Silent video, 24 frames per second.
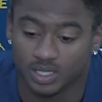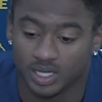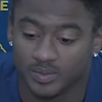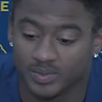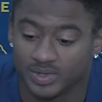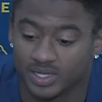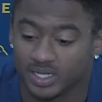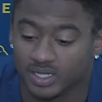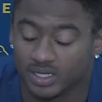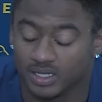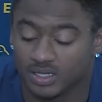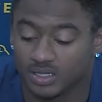I
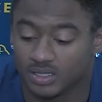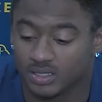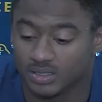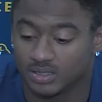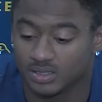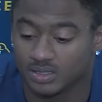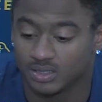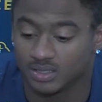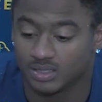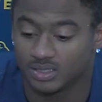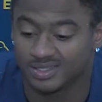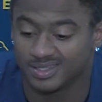mean,
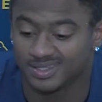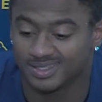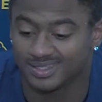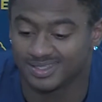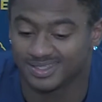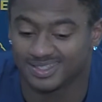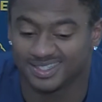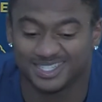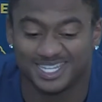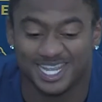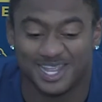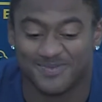
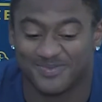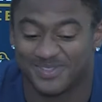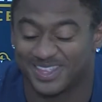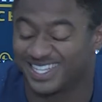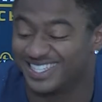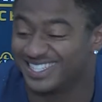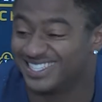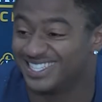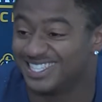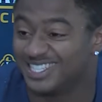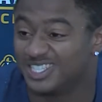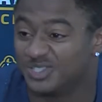same
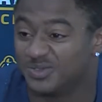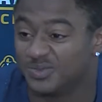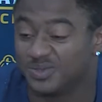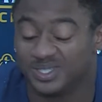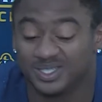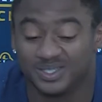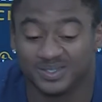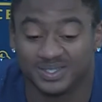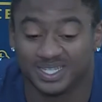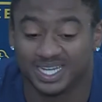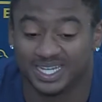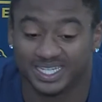things as this
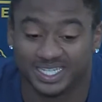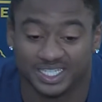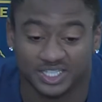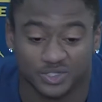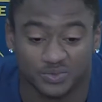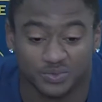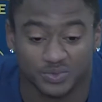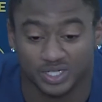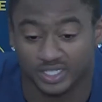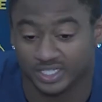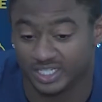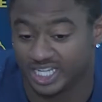week. We've got to get
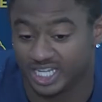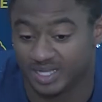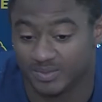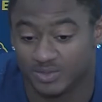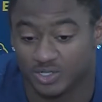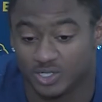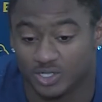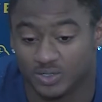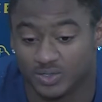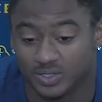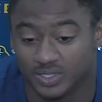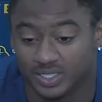the run game
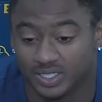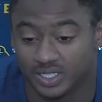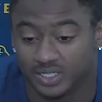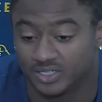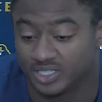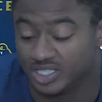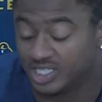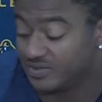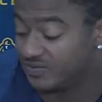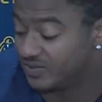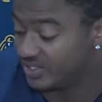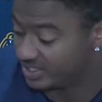going. Our
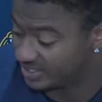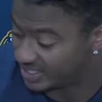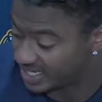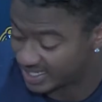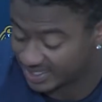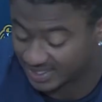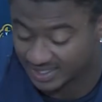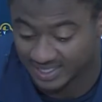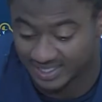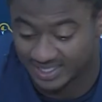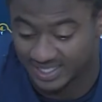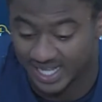defense
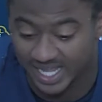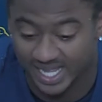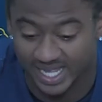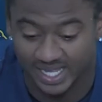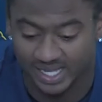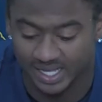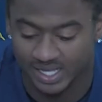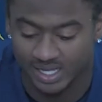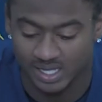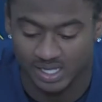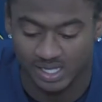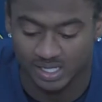has to
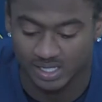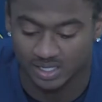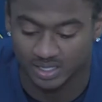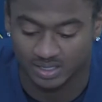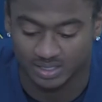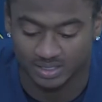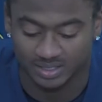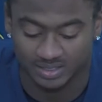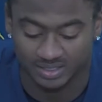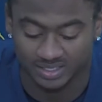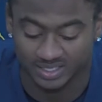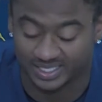stay
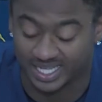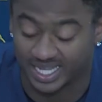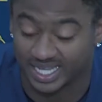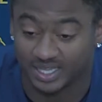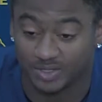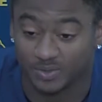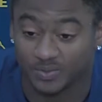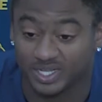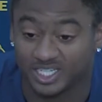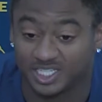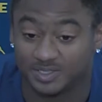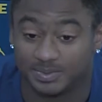
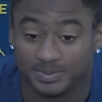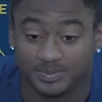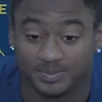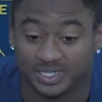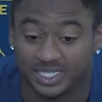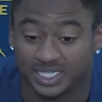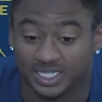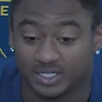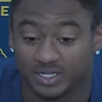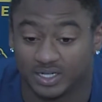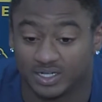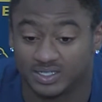the way it's been
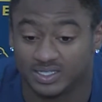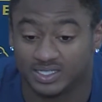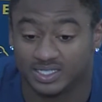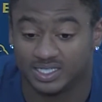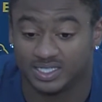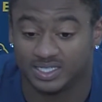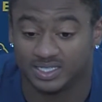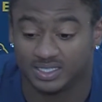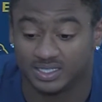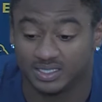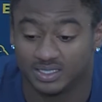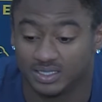playing all
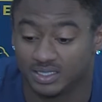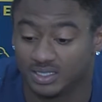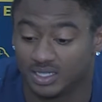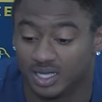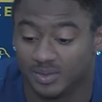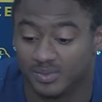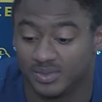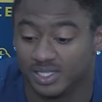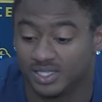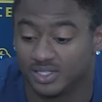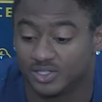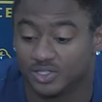season.
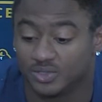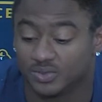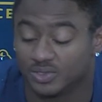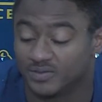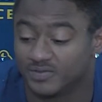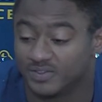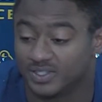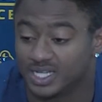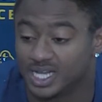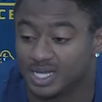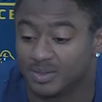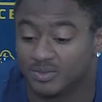I mean, they're doing a
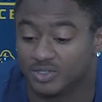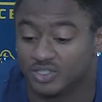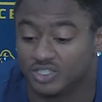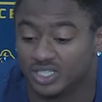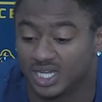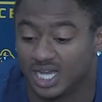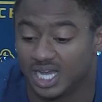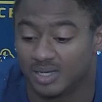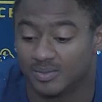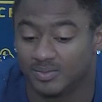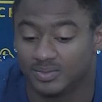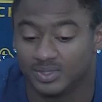phenomenal
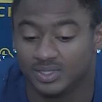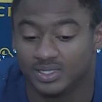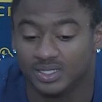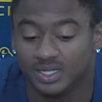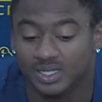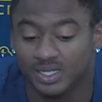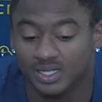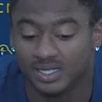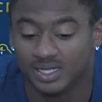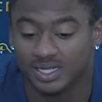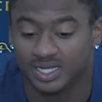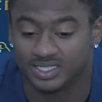job. And
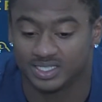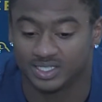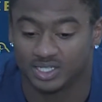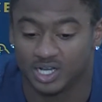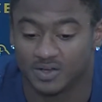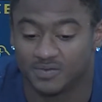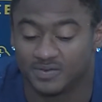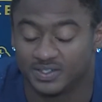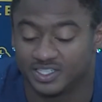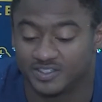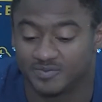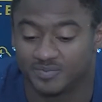as an
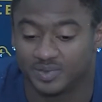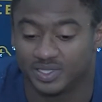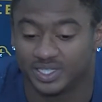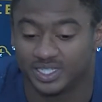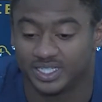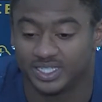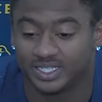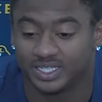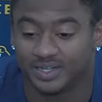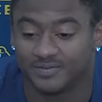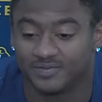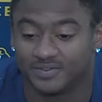offensive
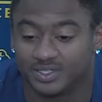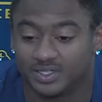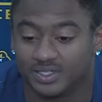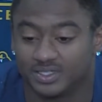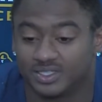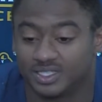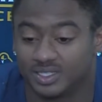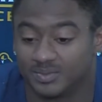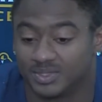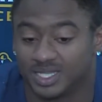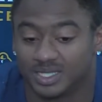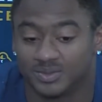player, I feel
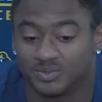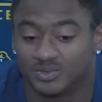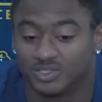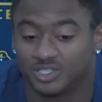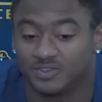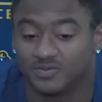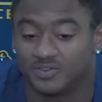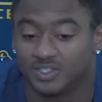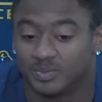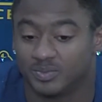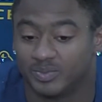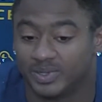sometimes we
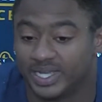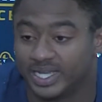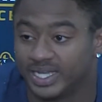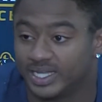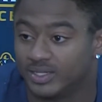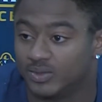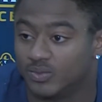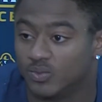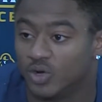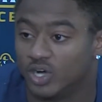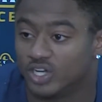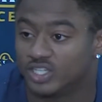just feel
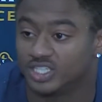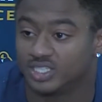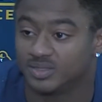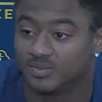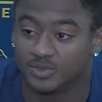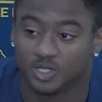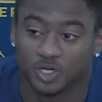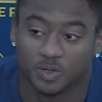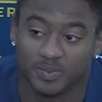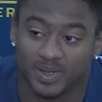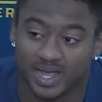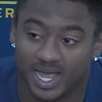bad watching
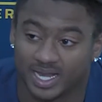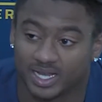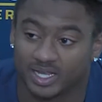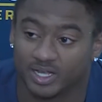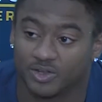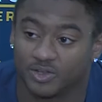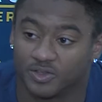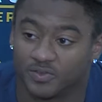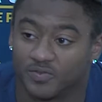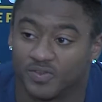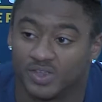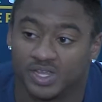them go back
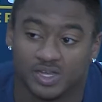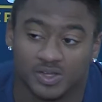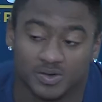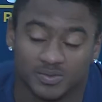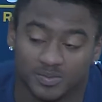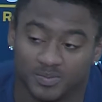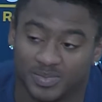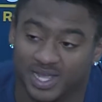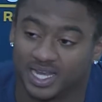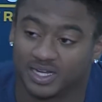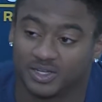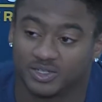on
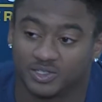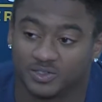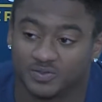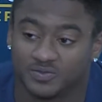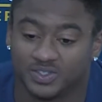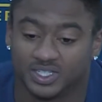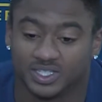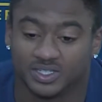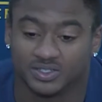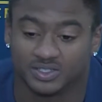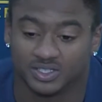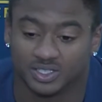the
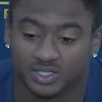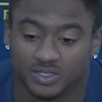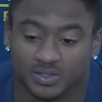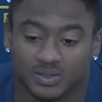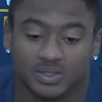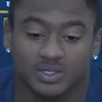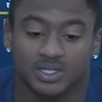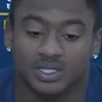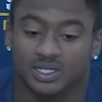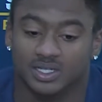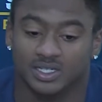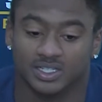field.
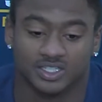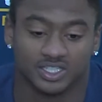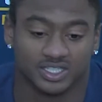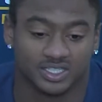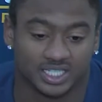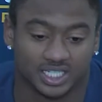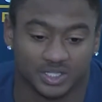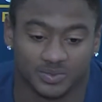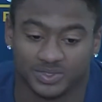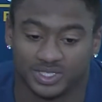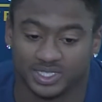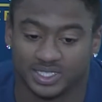So,
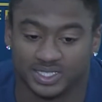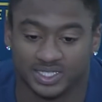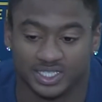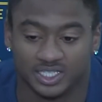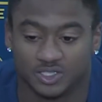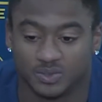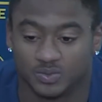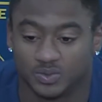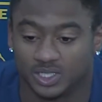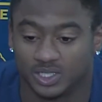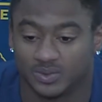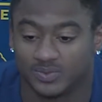just like we did
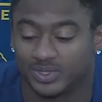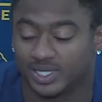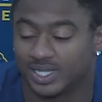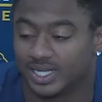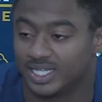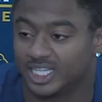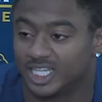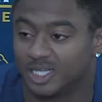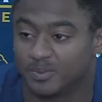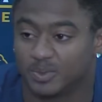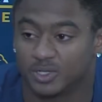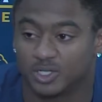this week, we got
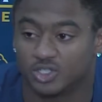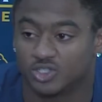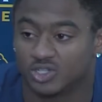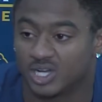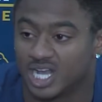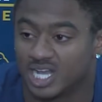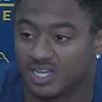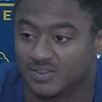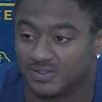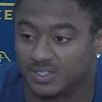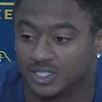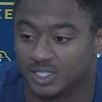to keep our
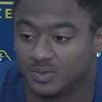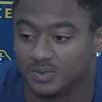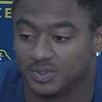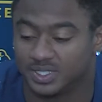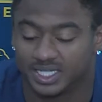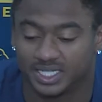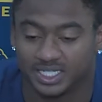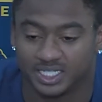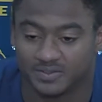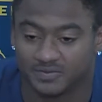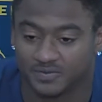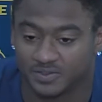drives going. We
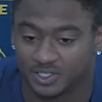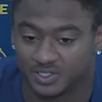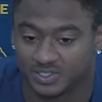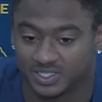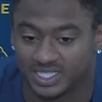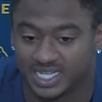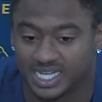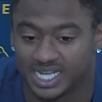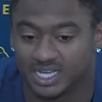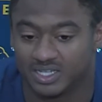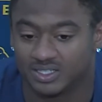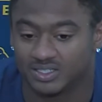got to get
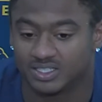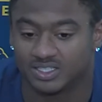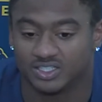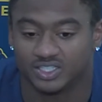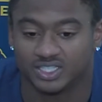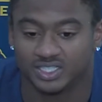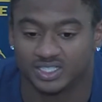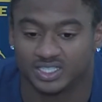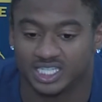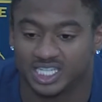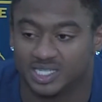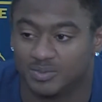first downs and
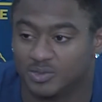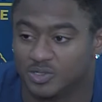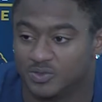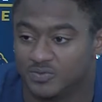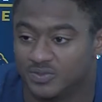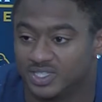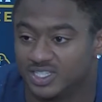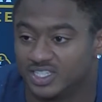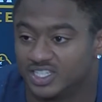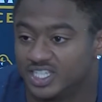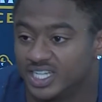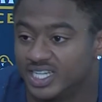just keep
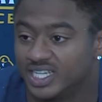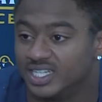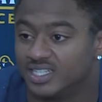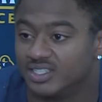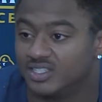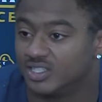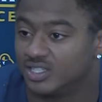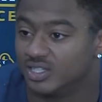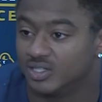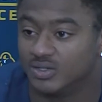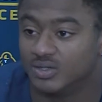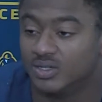moving the chain
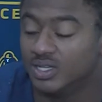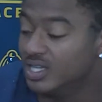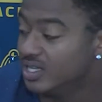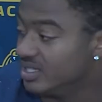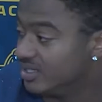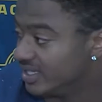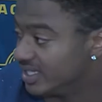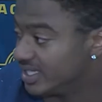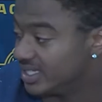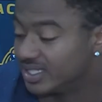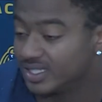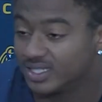so
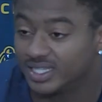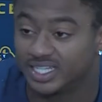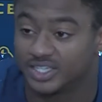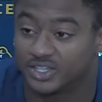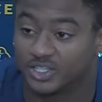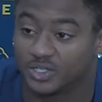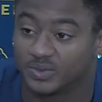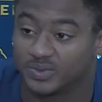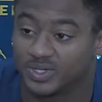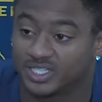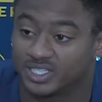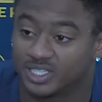they can get
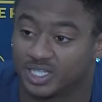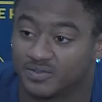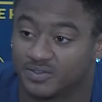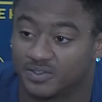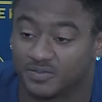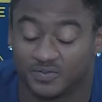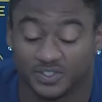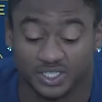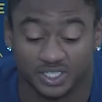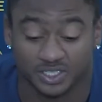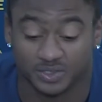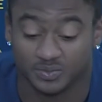their rest off the
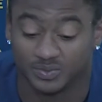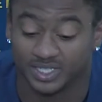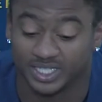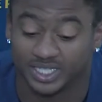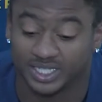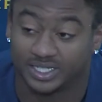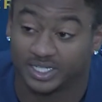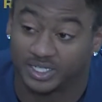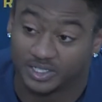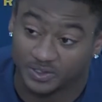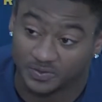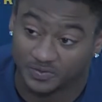field. And when they
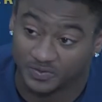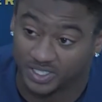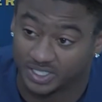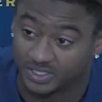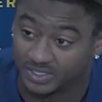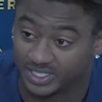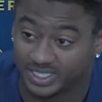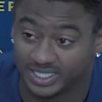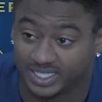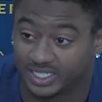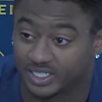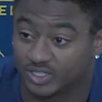get on the
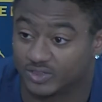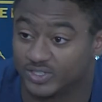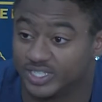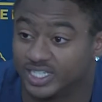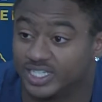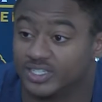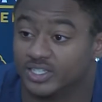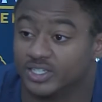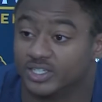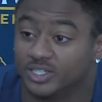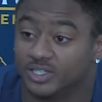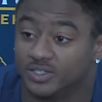field, they got to
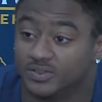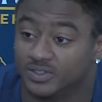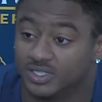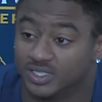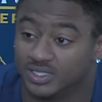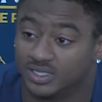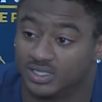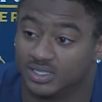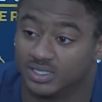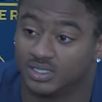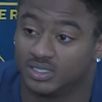create turnovers.